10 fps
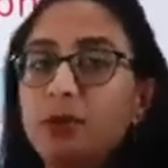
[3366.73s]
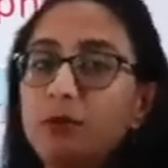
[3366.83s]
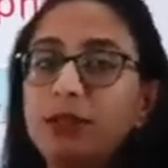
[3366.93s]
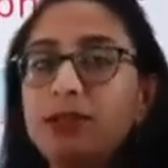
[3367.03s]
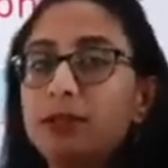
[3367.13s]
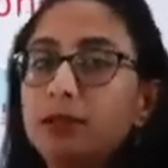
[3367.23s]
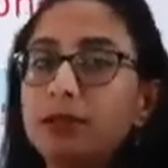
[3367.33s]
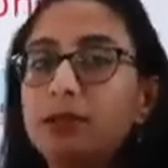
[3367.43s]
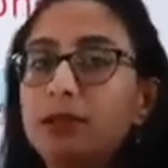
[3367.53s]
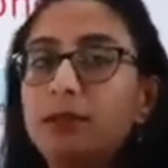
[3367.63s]
with
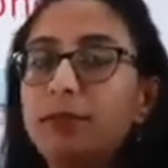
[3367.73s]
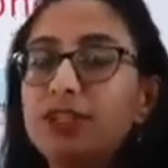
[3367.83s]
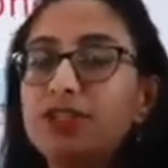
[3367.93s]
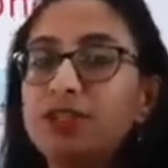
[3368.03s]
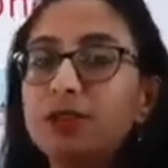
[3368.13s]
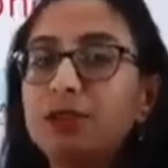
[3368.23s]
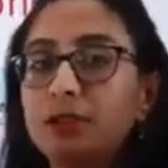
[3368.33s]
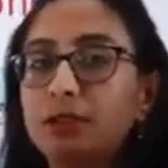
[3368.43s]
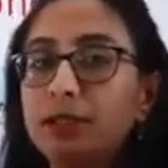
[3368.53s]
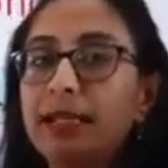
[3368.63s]
much
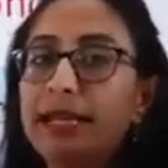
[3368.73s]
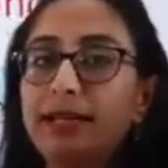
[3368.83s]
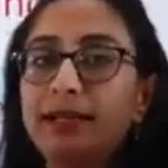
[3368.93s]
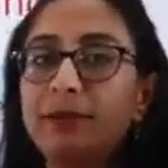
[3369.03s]
clarity.